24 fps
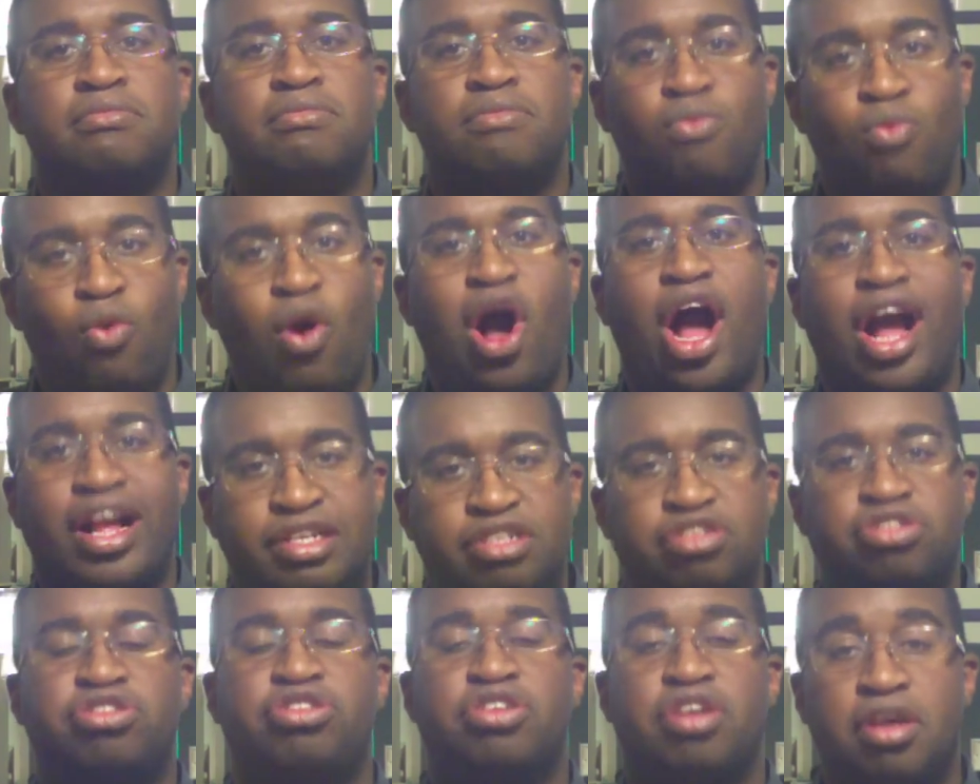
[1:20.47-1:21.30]

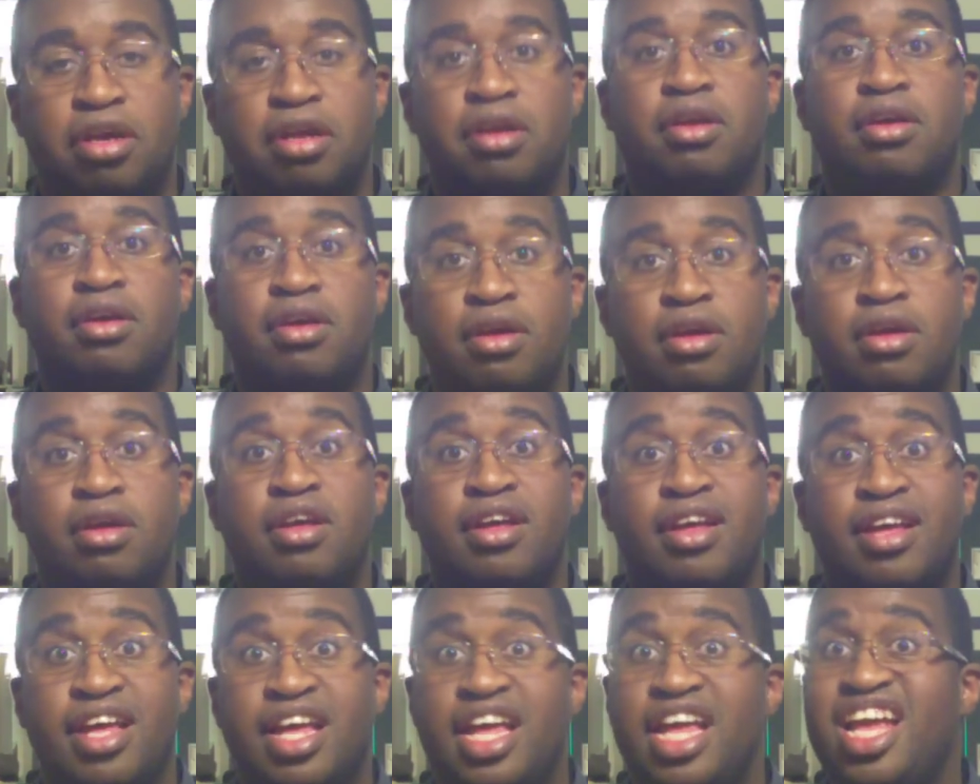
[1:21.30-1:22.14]
Watch
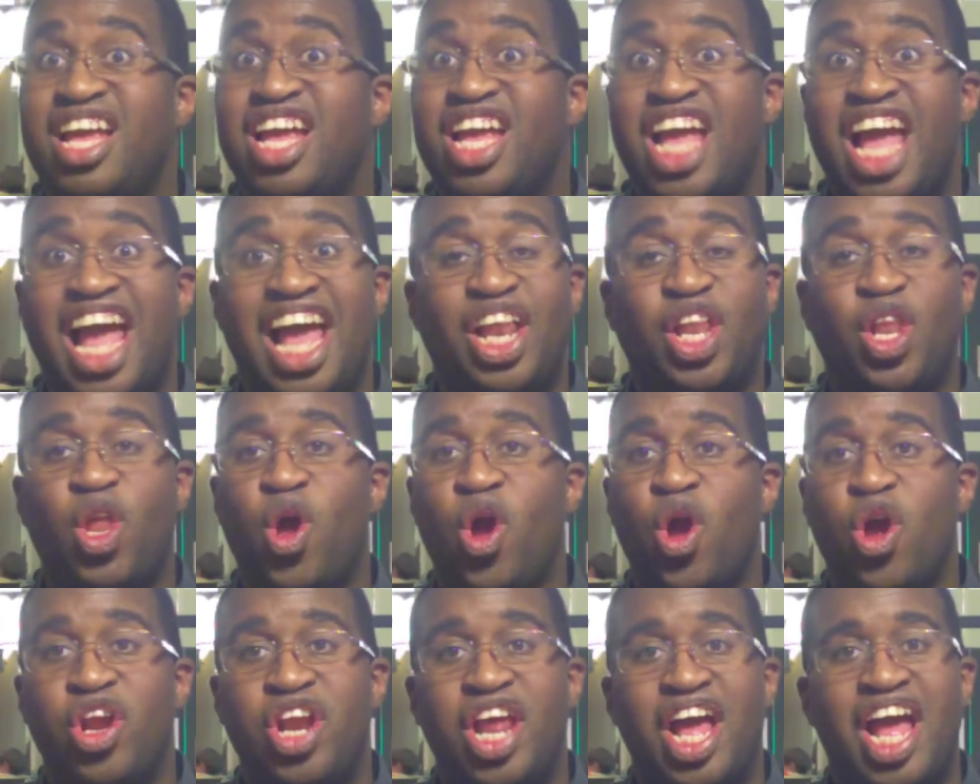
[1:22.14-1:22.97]
and
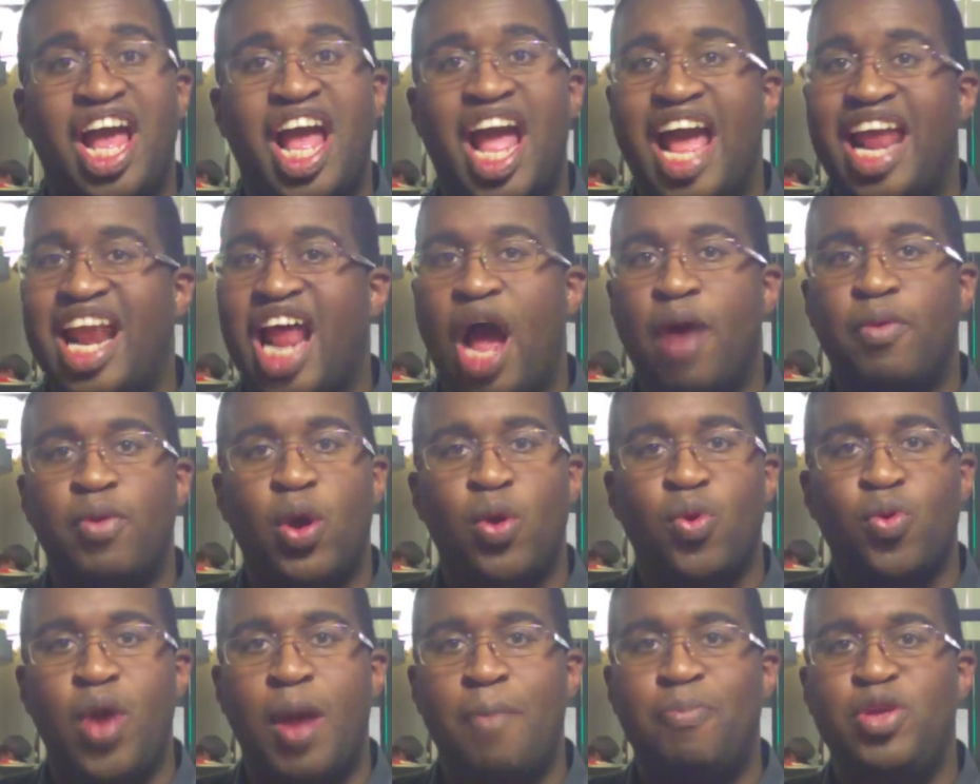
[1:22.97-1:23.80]
learn, and I will
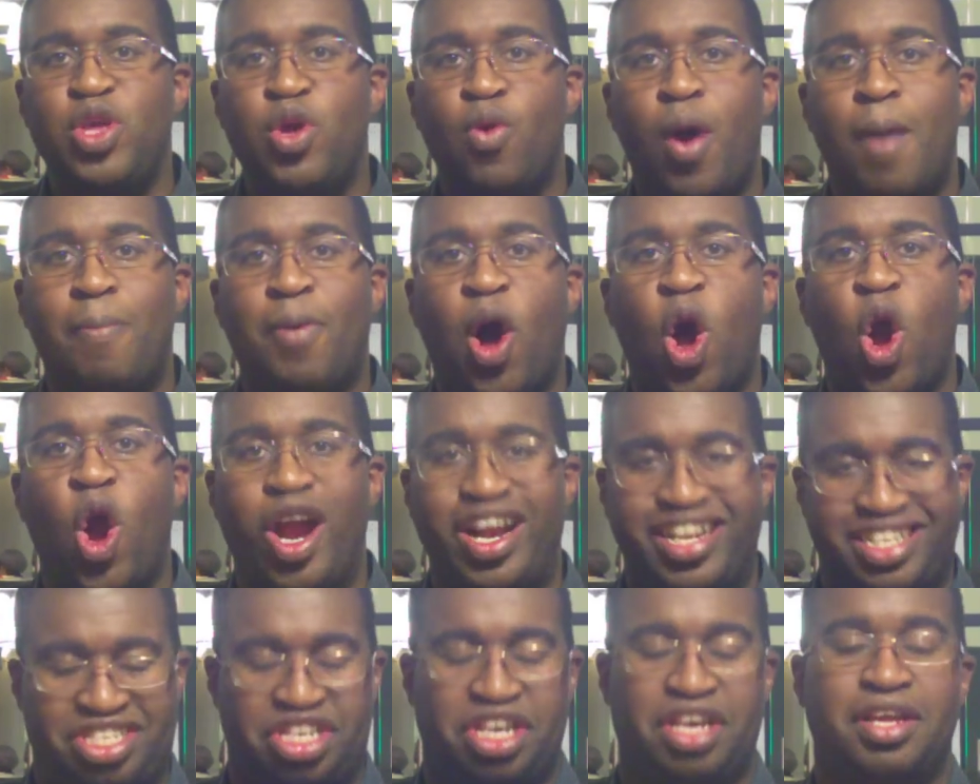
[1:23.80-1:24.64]
rip you
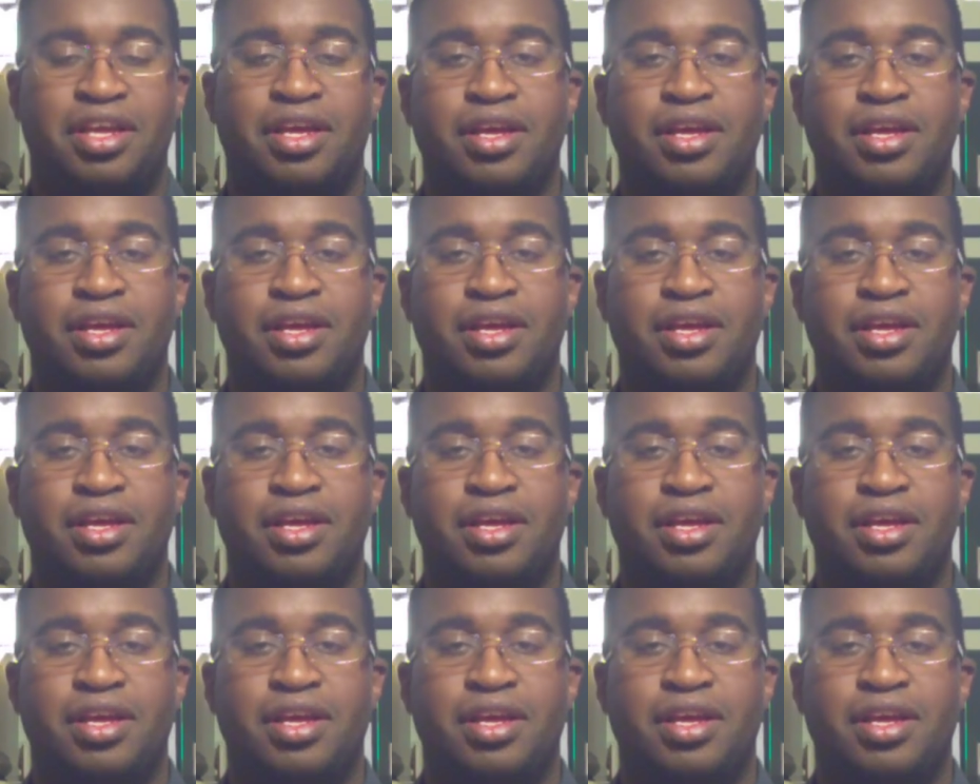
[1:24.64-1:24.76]
apart.